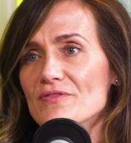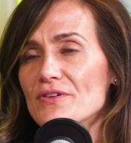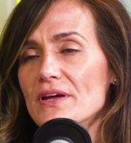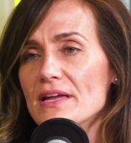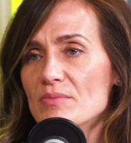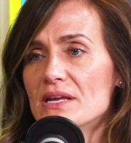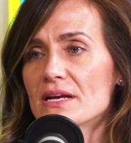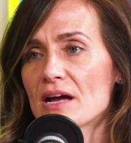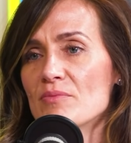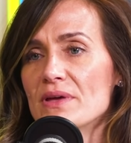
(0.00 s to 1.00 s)
for the enemy to
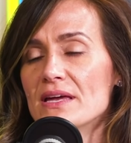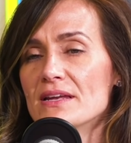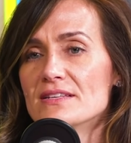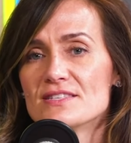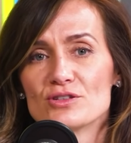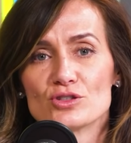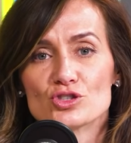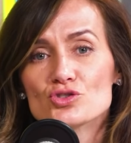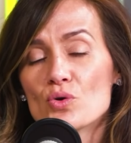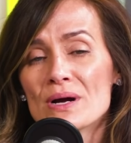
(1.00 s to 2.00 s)
come in, steal your
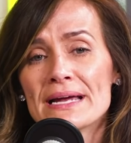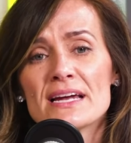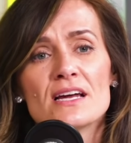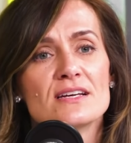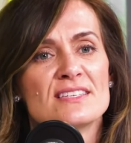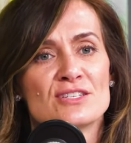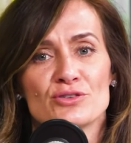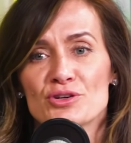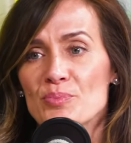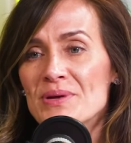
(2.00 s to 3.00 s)
joy,
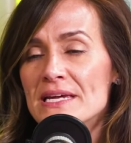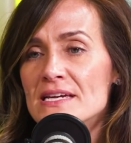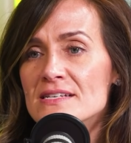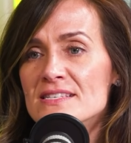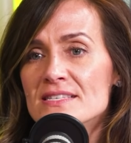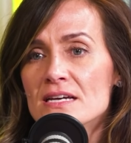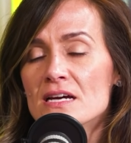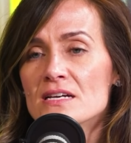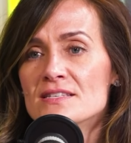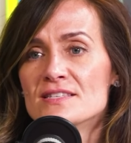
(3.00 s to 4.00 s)
steal your peace,
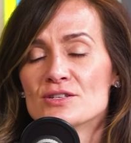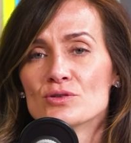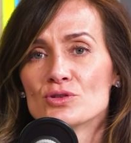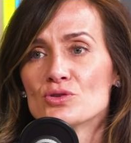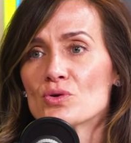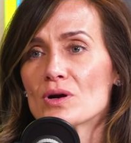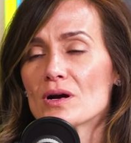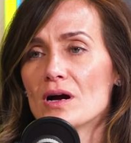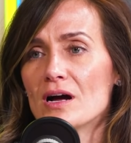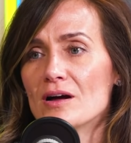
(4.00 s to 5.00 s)
steal
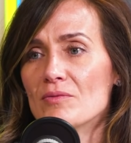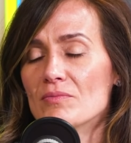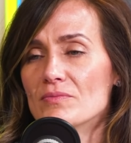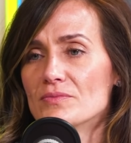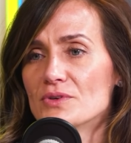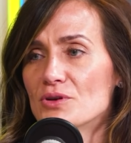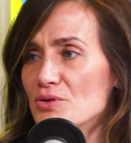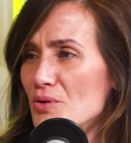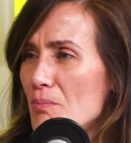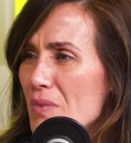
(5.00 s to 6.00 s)
your, you know,
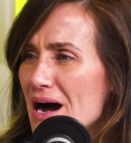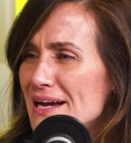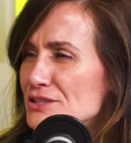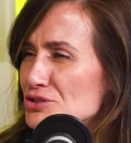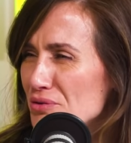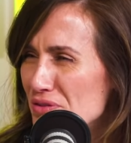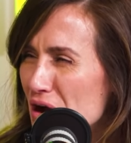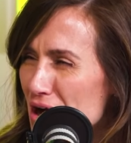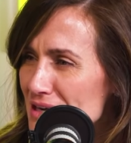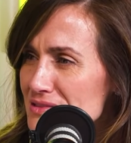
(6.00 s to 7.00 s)
your mind, your
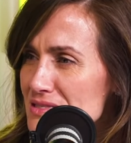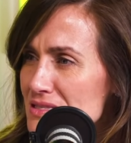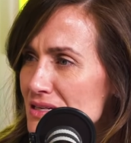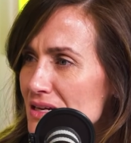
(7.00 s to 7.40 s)
thoughts,